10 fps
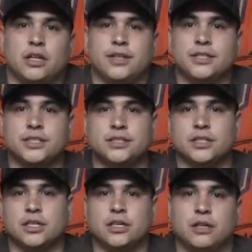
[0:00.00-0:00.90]
This is
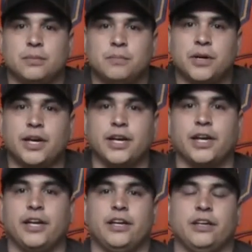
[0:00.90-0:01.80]

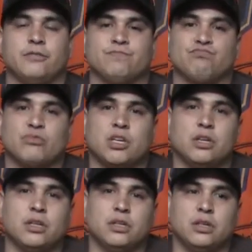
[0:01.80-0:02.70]
my
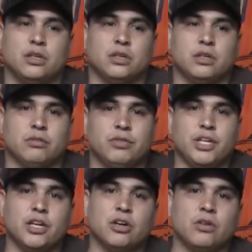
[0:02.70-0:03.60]

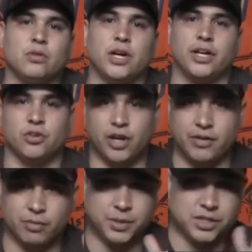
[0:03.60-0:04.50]
video. I know I
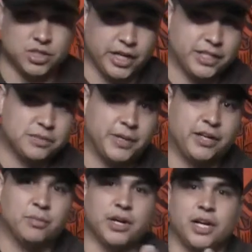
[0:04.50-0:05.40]
have a big Giants
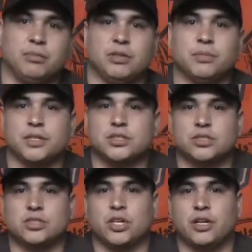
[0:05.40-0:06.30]
banner behind me, but it's
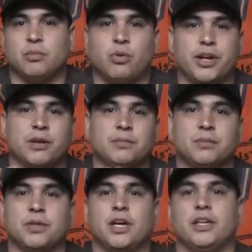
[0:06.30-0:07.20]
trying to break up the
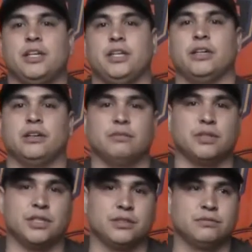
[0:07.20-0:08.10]
monotony
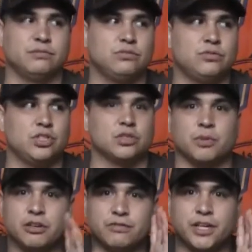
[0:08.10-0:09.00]
of just
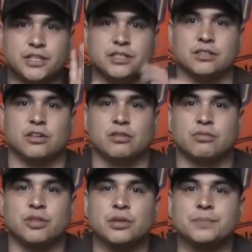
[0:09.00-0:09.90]
my face on
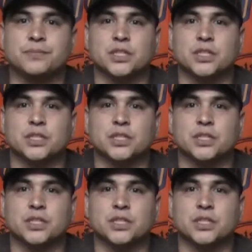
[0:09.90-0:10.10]
film.